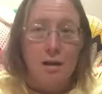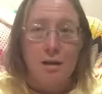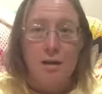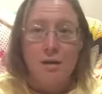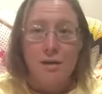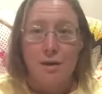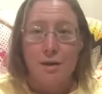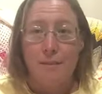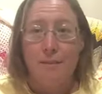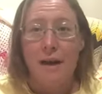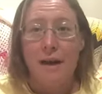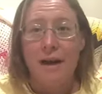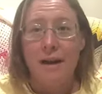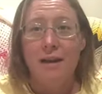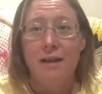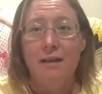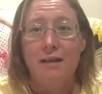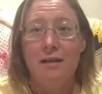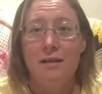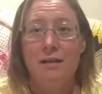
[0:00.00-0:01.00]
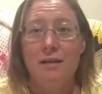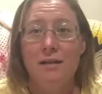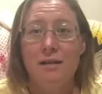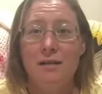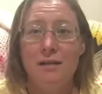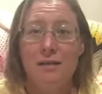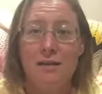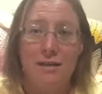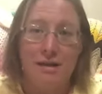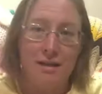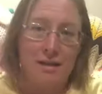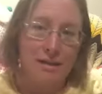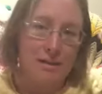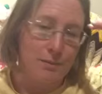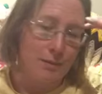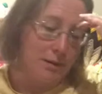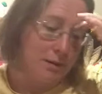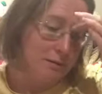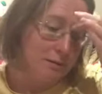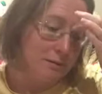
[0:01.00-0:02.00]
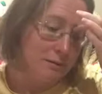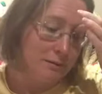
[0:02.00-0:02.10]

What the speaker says: So back to this one.